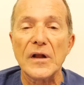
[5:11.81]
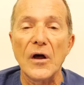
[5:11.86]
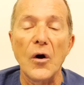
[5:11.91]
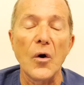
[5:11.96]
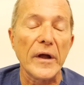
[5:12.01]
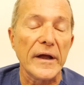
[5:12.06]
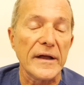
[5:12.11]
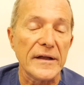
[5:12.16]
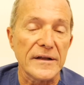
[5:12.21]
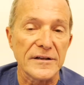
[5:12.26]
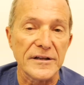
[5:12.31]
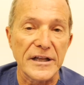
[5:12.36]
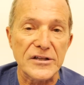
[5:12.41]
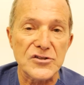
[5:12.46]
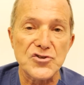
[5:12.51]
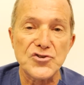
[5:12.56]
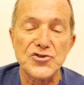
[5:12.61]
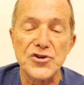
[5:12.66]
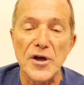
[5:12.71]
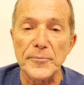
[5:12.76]
Okay,
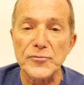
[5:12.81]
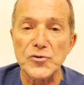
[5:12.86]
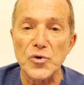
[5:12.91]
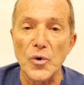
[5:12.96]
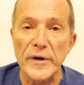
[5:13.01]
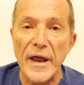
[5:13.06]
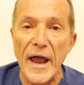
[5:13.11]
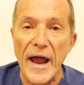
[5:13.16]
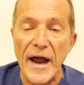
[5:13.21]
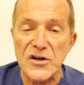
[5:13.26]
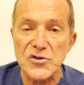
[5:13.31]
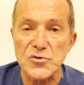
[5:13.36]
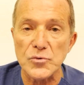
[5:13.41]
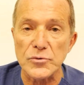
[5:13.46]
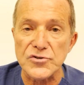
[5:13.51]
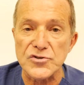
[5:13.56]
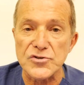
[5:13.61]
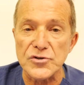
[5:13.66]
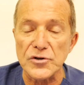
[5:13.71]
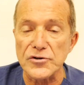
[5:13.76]
let's jump to an actual
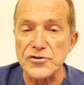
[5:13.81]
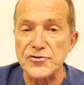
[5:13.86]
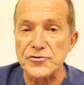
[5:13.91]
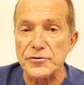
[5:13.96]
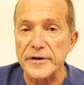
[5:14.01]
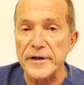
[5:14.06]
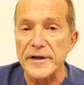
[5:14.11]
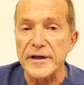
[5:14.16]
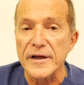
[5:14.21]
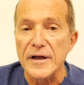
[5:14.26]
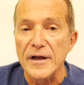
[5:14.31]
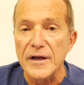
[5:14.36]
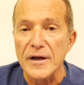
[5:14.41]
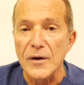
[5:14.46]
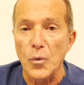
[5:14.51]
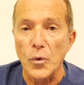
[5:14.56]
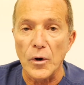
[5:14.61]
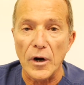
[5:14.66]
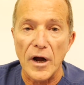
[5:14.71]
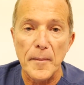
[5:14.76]
surgery
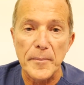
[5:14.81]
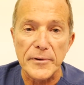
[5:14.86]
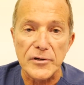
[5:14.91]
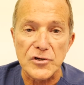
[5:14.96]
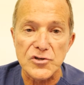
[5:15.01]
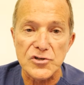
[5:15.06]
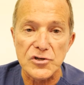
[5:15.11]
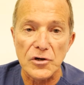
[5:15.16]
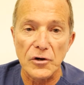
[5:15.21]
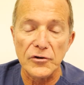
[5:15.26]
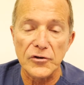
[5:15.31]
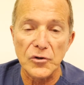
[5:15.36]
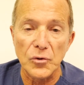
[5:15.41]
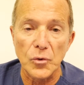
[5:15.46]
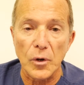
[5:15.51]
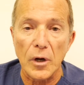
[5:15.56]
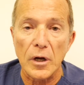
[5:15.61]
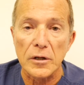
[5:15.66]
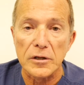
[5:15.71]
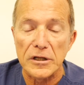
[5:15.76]
where I'm going to show
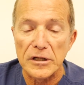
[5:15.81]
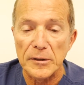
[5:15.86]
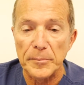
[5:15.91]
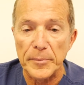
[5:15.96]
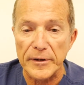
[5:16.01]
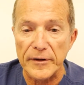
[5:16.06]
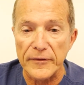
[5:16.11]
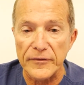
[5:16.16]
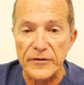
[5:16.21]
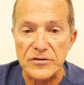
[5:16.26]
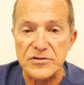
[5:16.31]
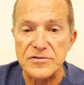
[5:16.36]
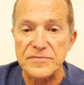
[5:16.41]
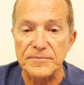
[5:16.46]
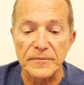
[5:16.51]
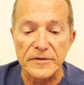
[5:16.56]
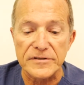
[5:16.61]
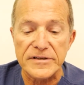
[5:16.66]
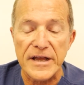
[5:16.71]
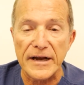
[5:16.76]
you a little bit of
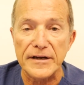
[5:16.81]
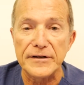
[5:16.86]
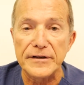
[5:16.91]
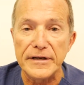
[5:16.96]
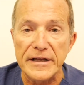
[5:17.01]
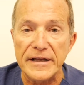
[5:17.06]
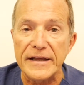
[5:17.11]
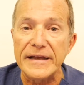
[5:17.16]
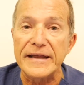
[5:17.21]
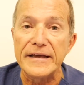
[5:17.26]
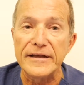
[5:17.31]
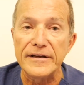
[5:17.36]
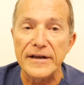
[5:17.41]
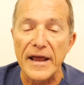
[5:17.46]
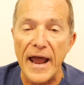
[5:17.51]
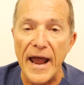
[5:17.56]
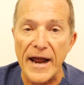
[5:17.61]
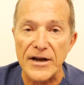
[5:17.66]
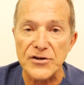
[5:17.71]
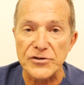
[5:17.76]
this technique in
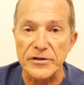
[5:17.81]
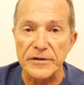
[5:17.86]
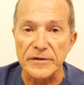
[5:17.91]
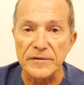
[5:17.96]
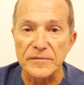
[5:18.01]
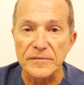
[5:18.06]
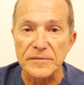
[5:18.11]
action.